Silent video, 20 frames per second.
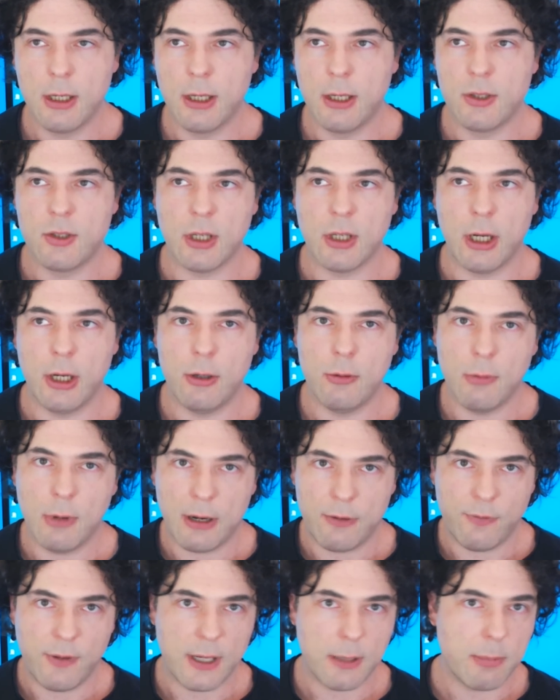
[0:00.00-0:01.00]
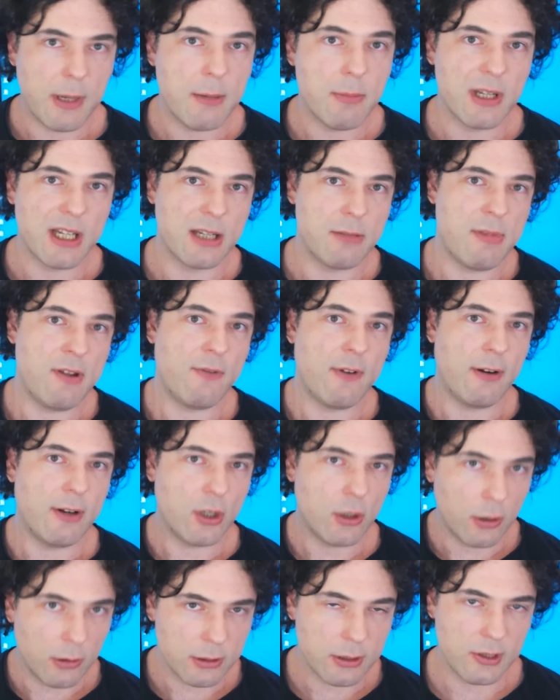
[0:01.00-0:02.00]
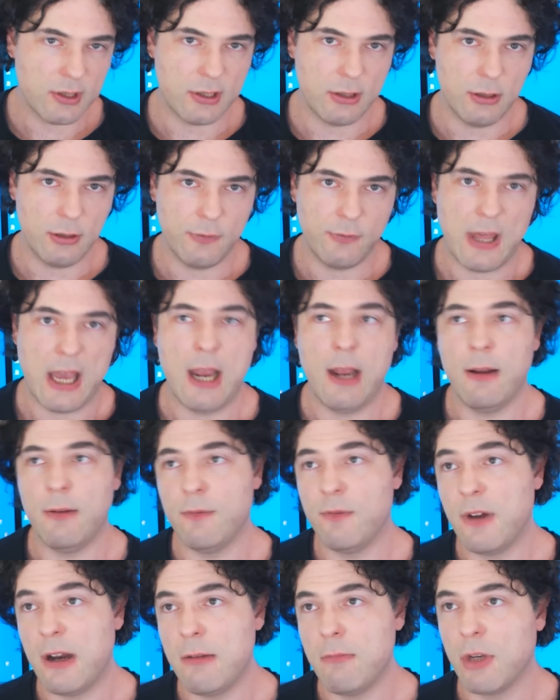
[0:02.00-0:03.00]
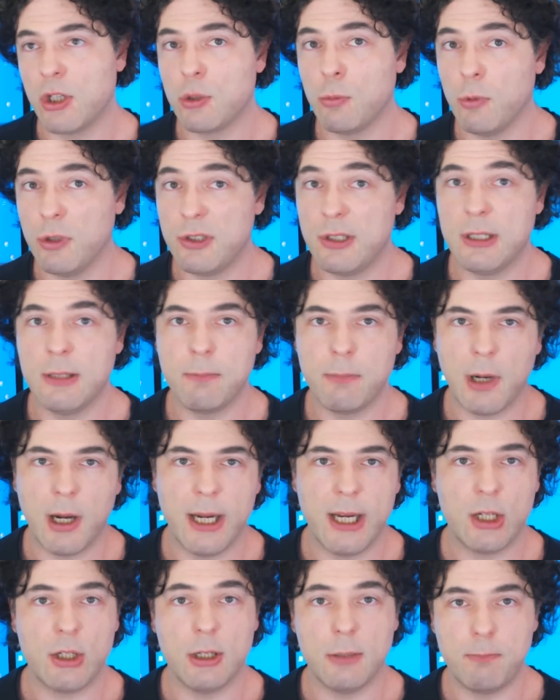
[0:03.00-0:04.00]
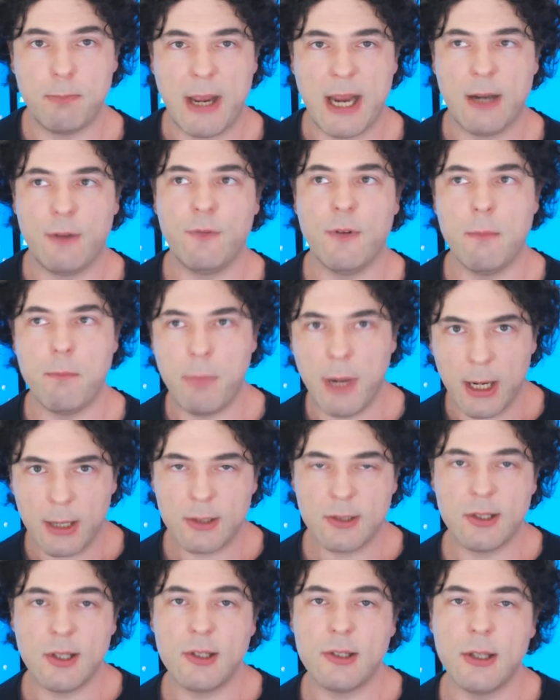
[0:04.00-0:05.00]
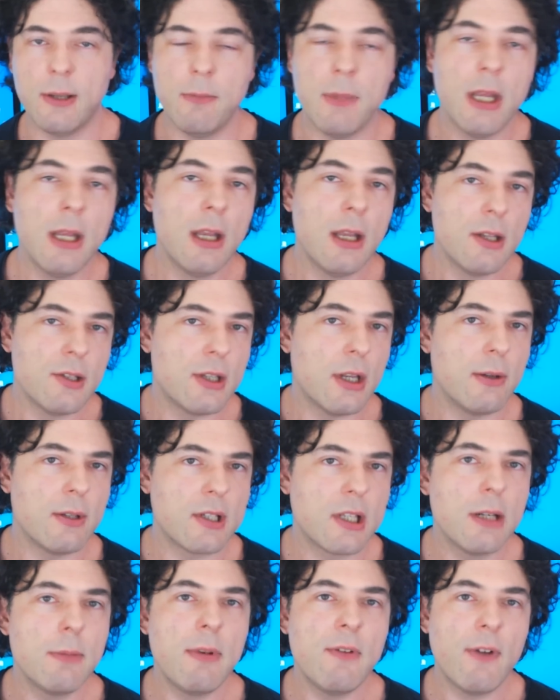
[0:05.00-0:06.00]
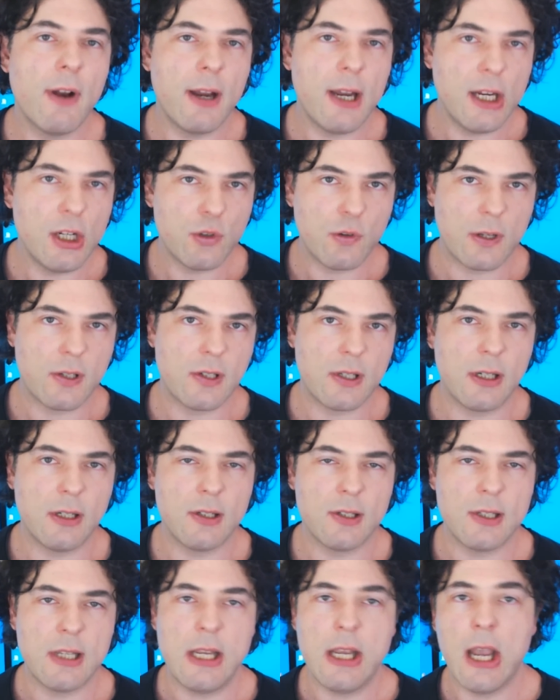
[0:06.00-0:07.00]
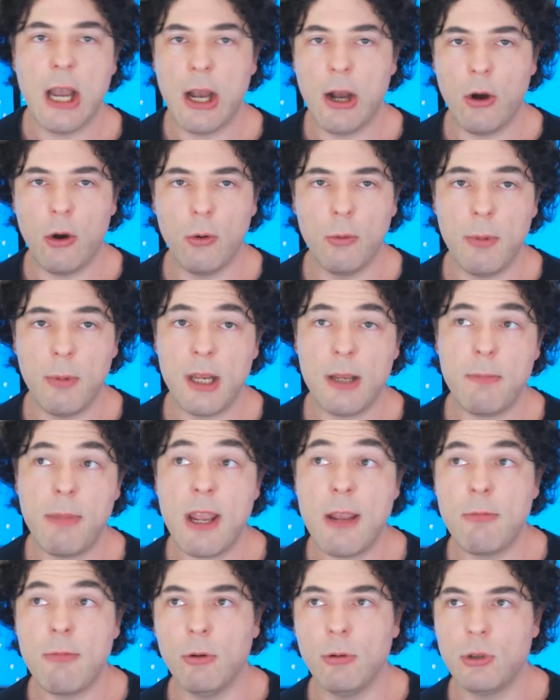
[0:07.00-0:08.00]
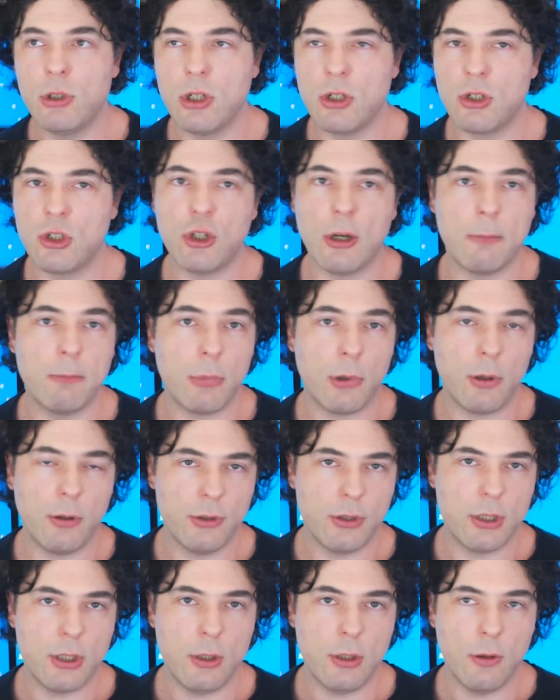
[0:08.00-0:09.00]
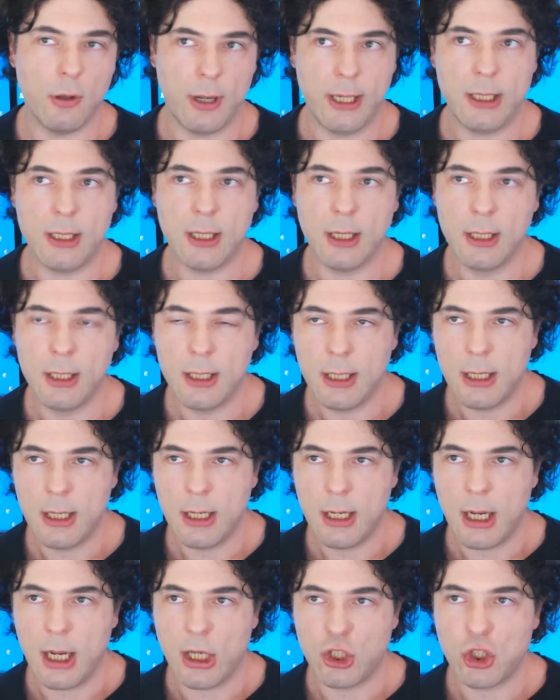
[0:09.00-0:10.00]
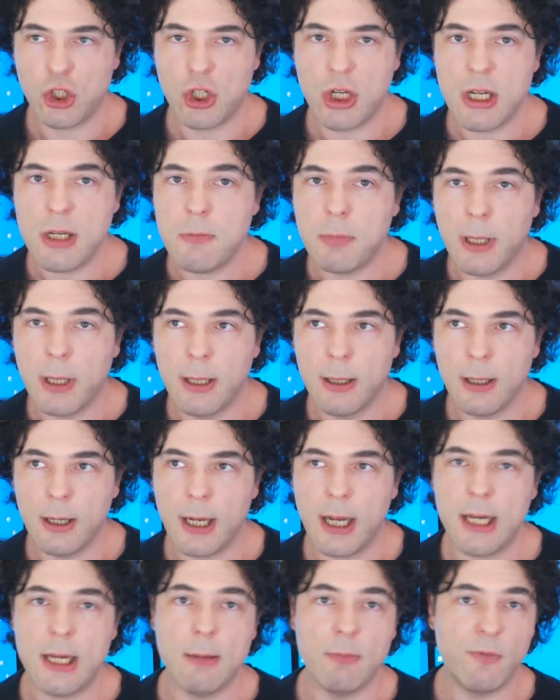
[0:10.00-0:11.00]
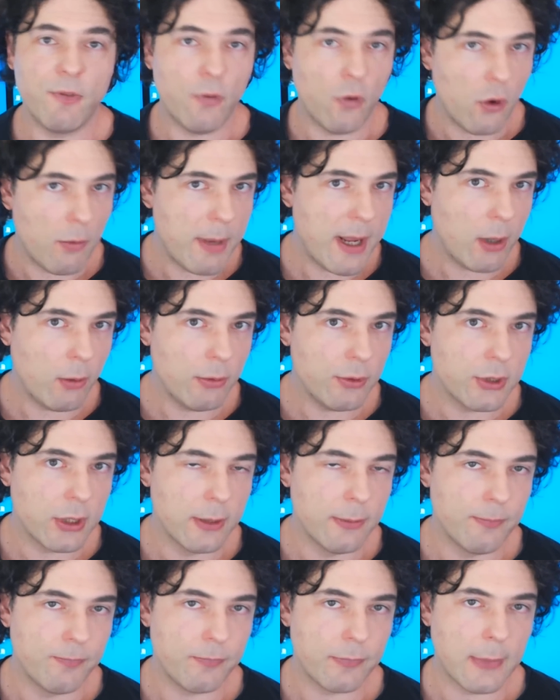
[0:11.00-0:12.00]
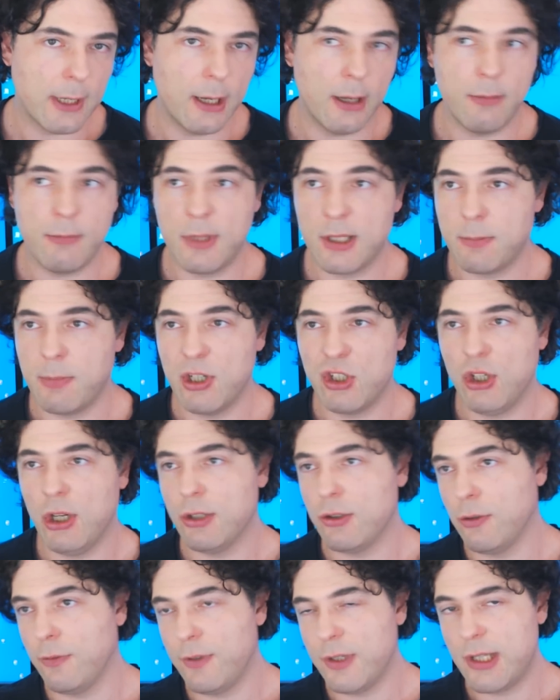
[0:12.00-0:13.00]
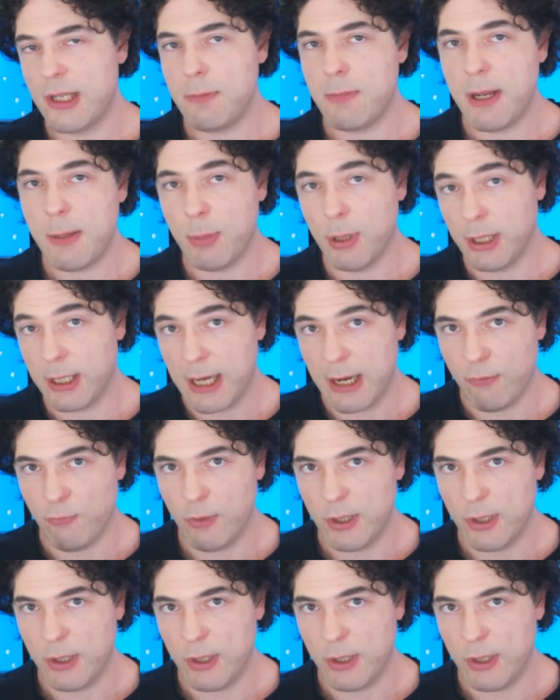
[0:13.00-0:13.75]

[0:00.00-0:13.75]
So I think people are going to be very cognizant of that and very much wanting to buy a good bang for buck system. So it's going to be very interesting to see how many people just jump onto like a cheap AM4 build um, especially as obviously people are getting rid